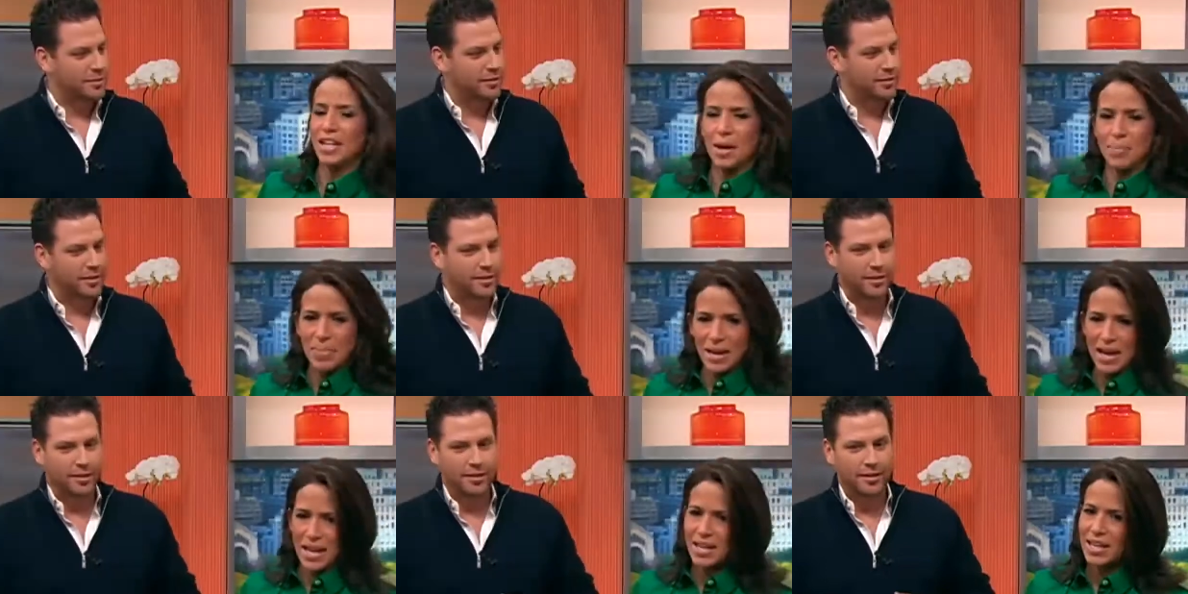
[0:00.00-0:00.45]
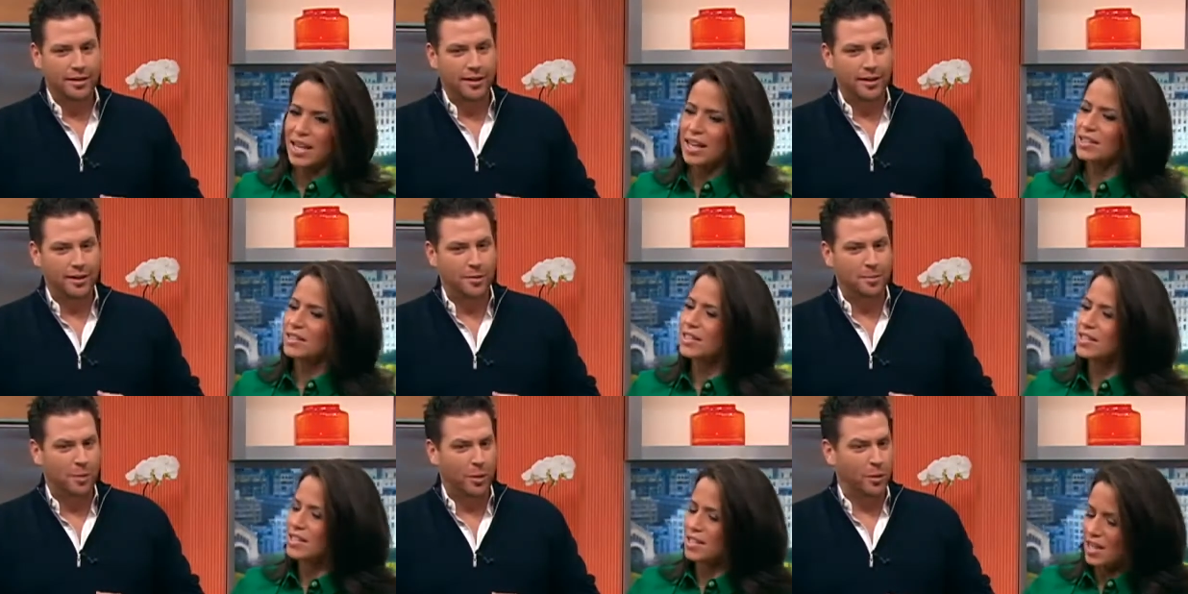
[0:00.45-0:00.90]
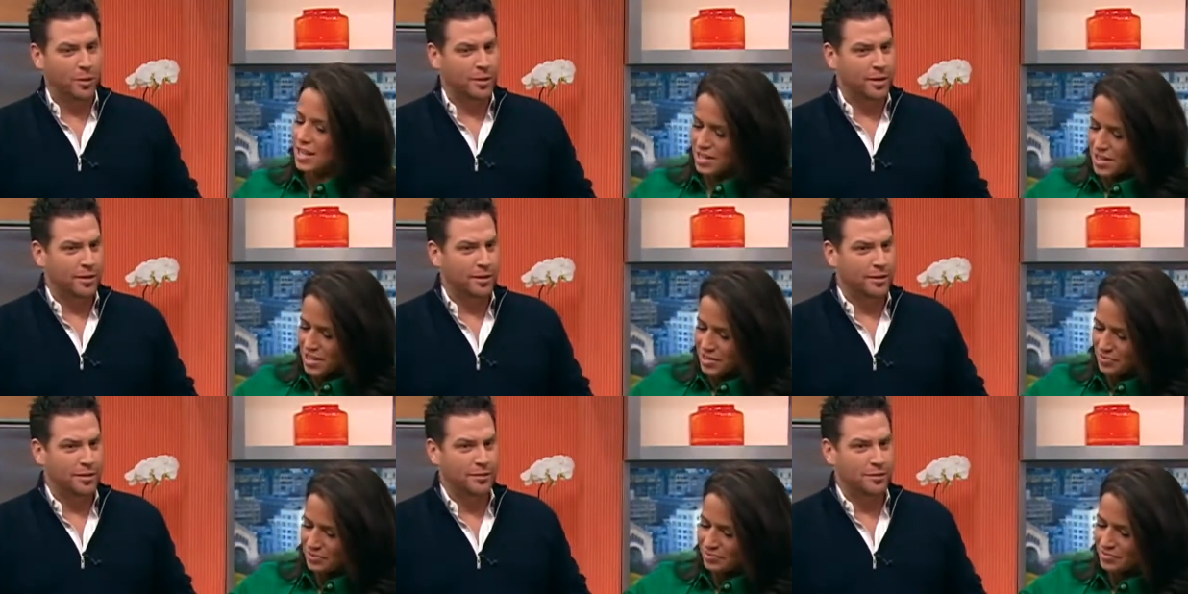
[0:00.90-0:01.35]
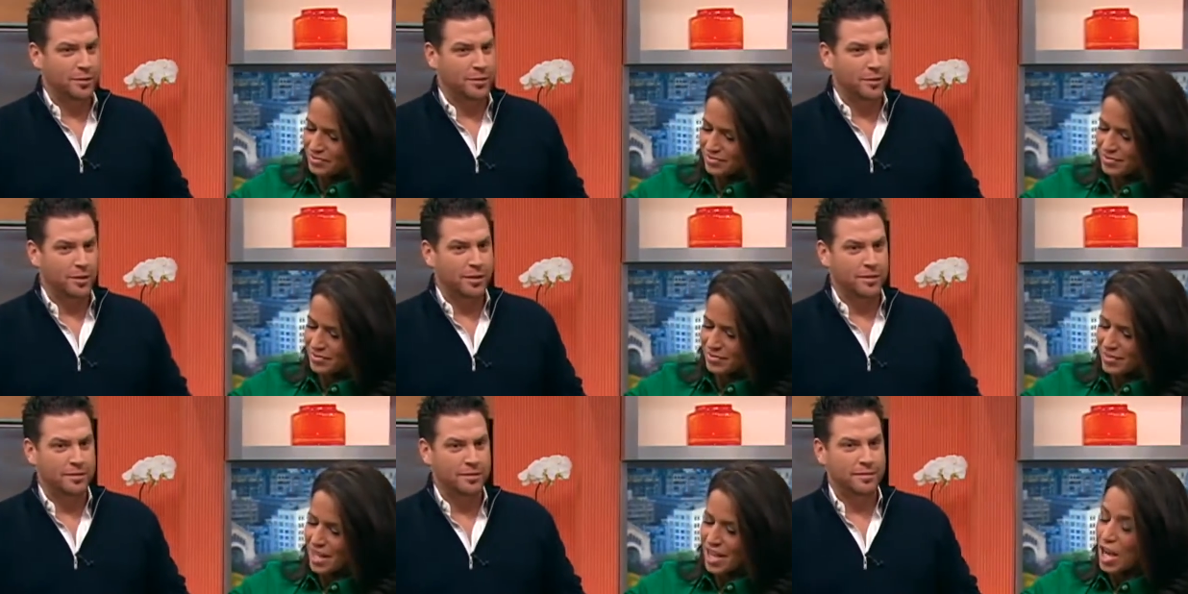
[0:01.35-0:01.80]
Speaker 1: A pancake a lasagna. Napoleon, if you
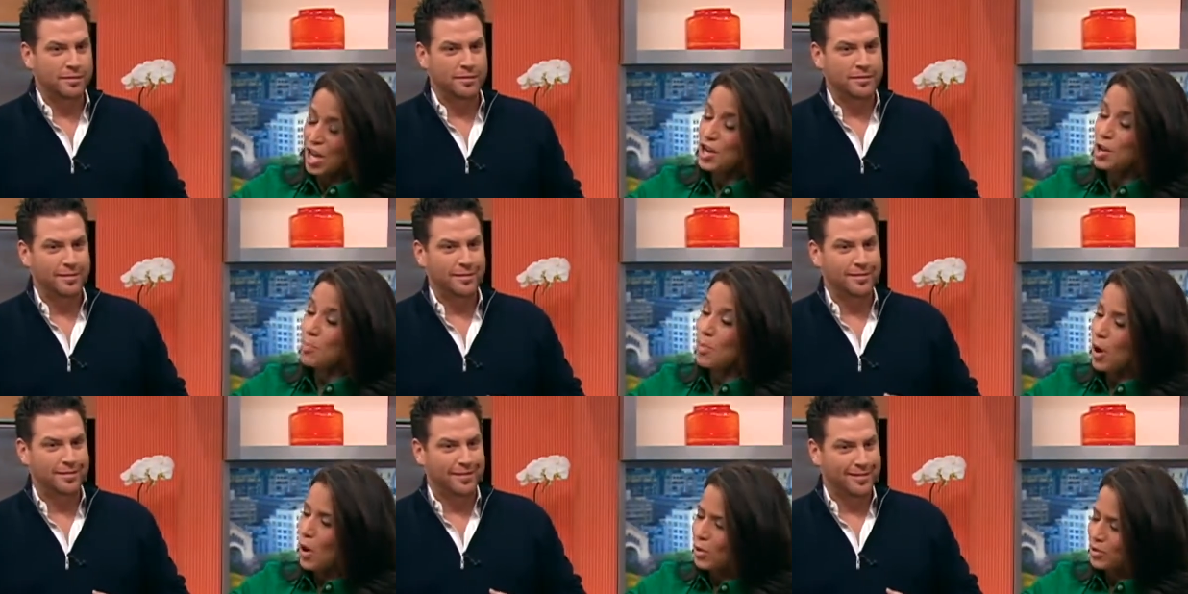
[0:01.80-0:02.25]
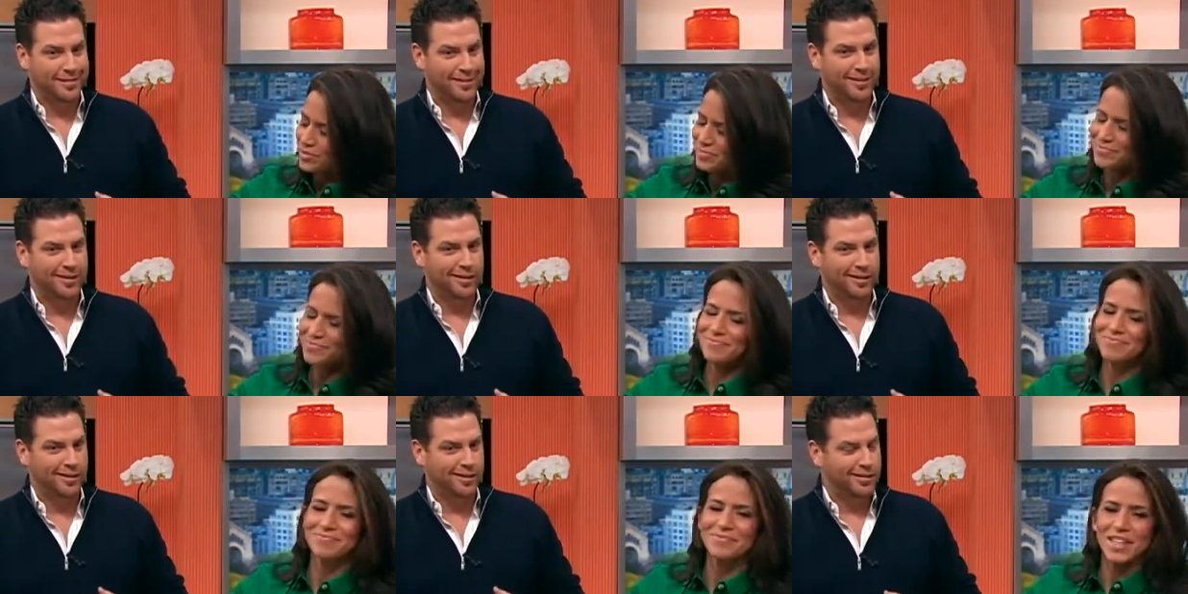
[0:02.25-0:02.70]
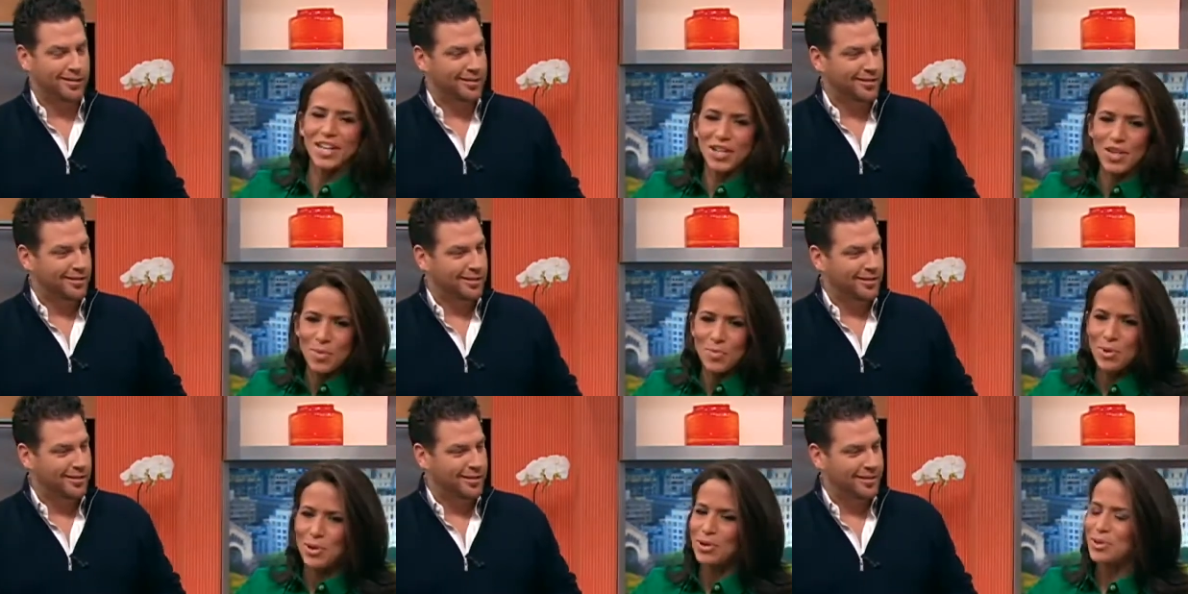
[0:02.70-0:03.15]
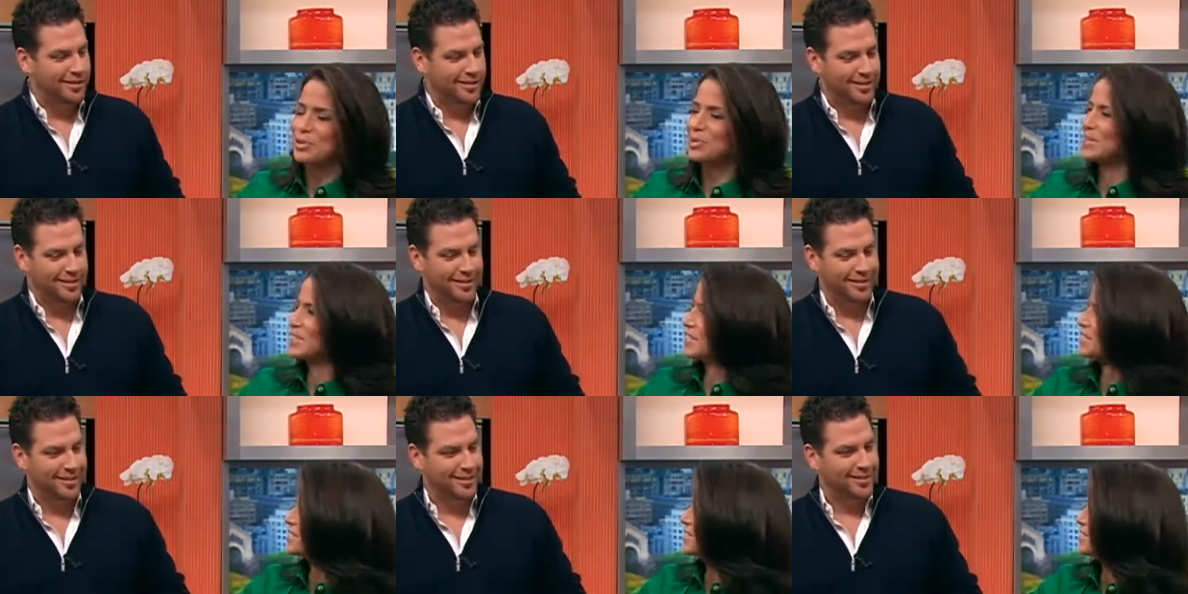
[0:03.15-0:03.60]
will. A Napoleon. A
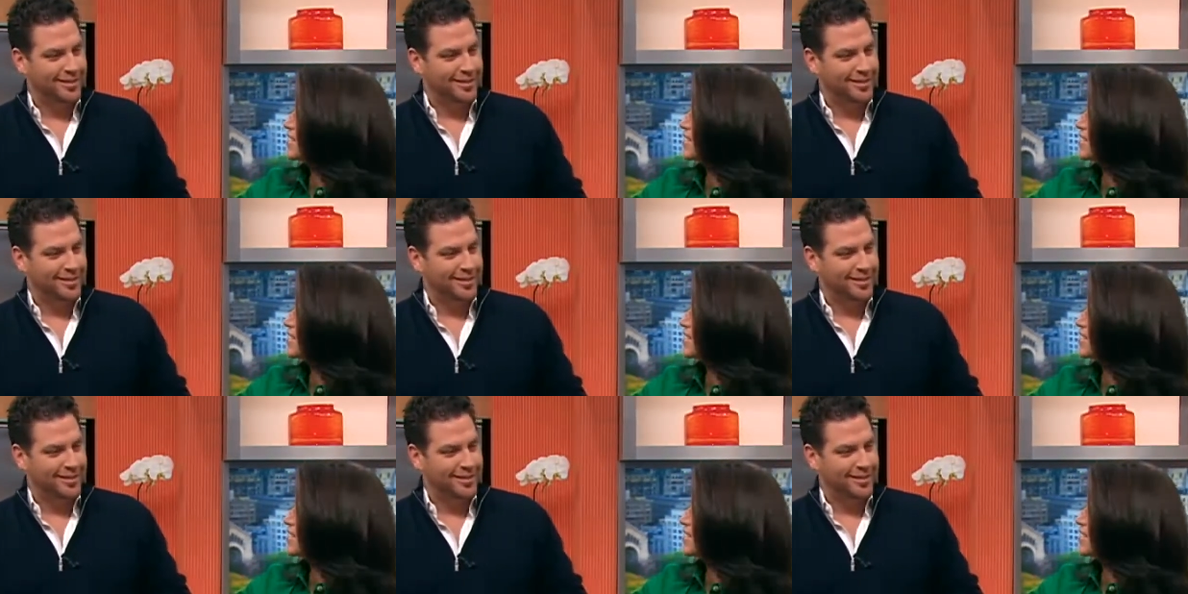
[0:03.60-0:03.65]
Napoleon,